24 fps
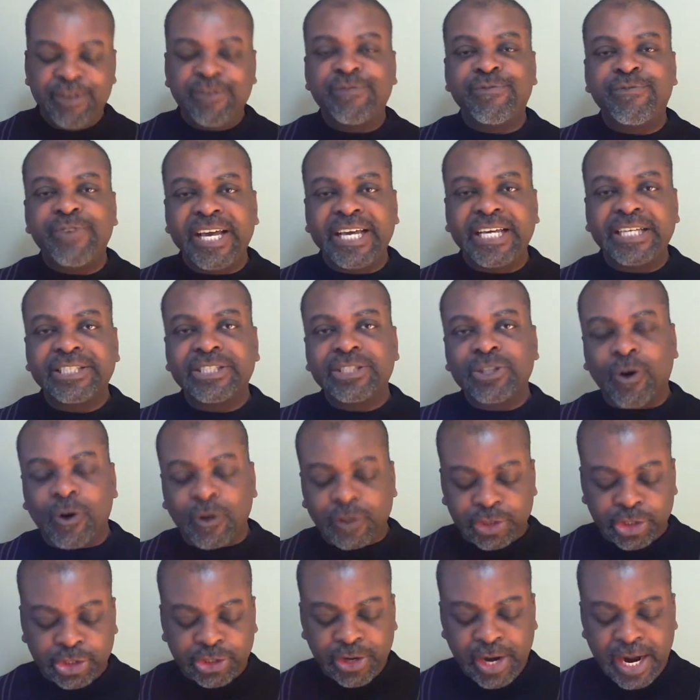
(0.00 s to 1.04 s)
Faith
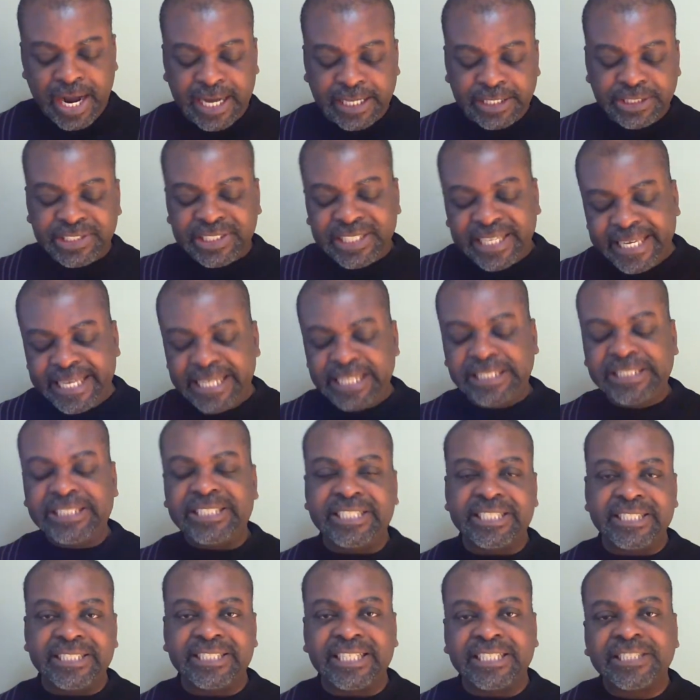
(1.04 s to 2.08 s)
or trust in
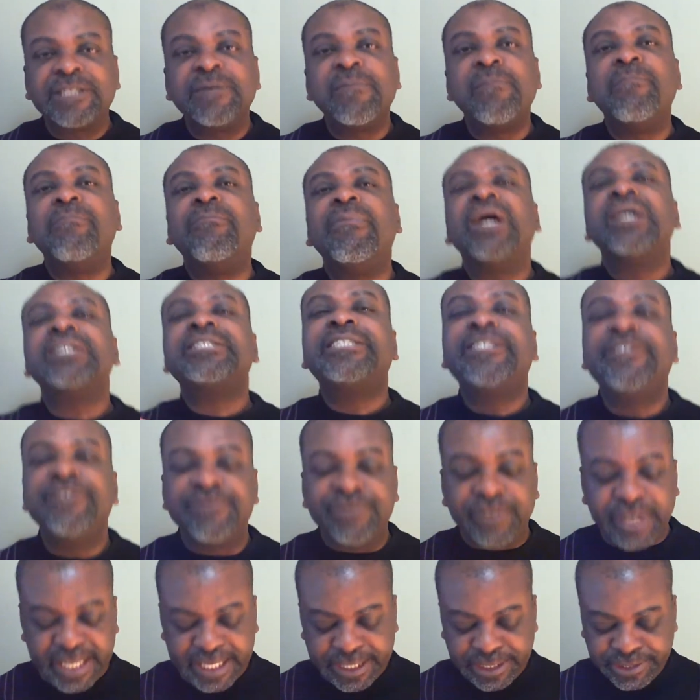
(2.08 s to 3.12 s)
Jesus
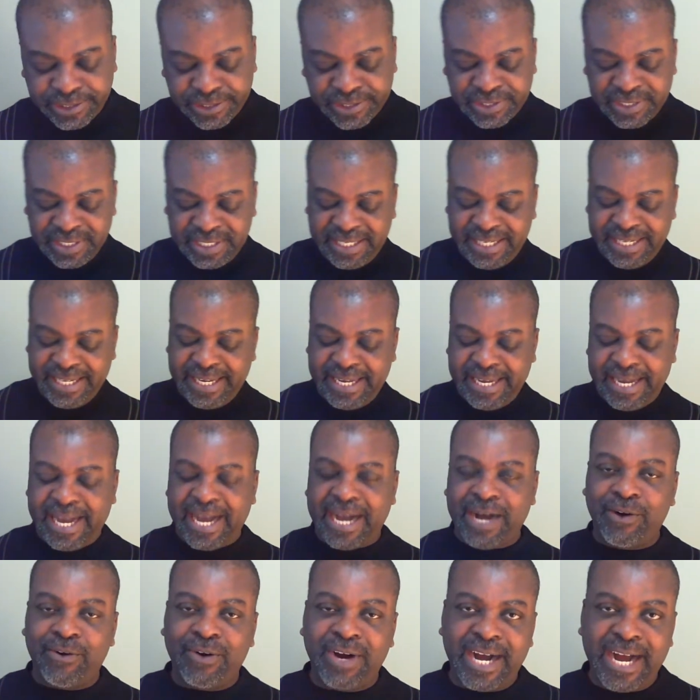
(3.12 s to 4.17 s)
motivates
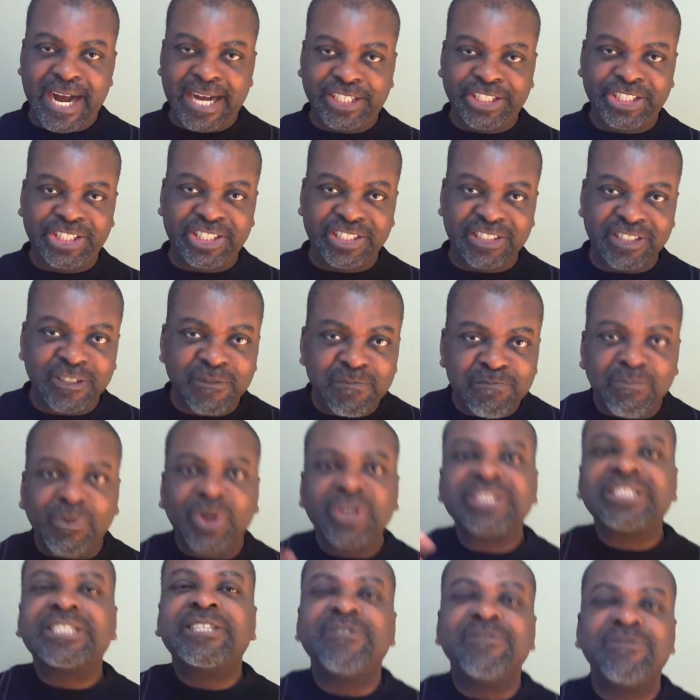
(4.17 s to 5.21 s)
our actions,
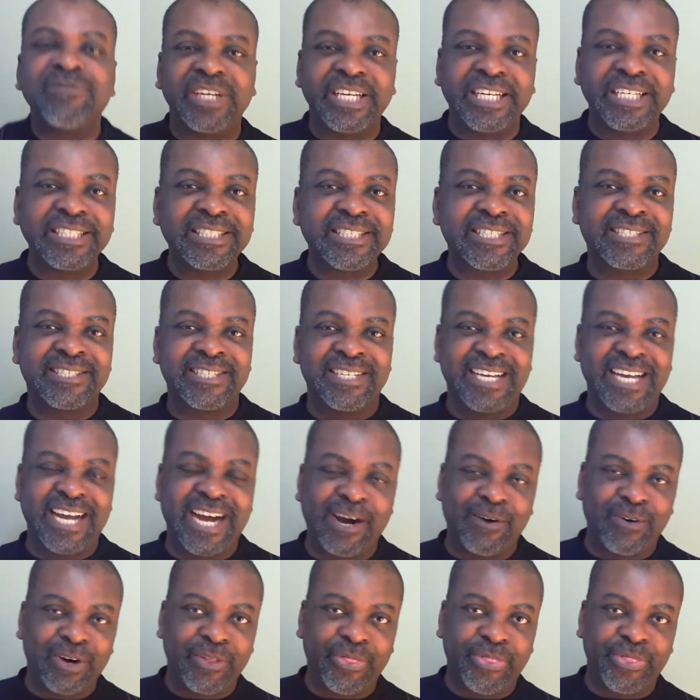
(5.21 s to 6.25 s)
motivates
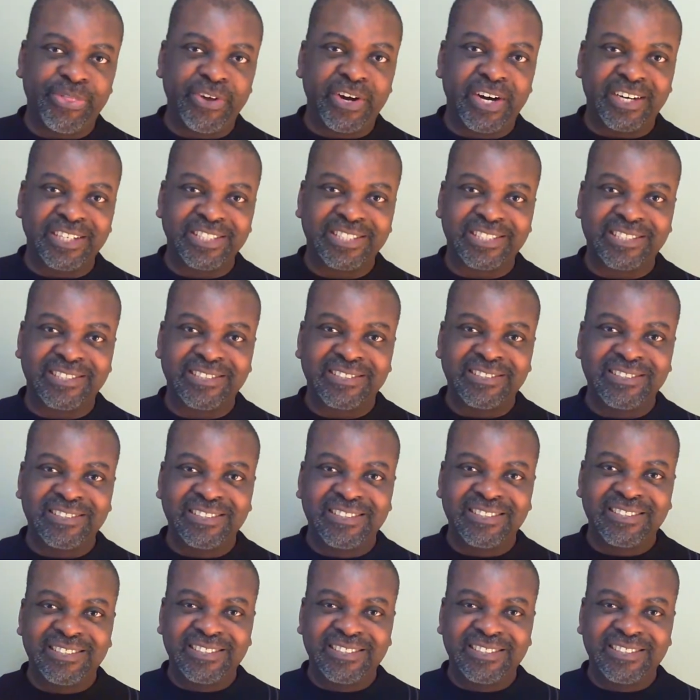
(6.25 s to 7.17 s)
our thoughts,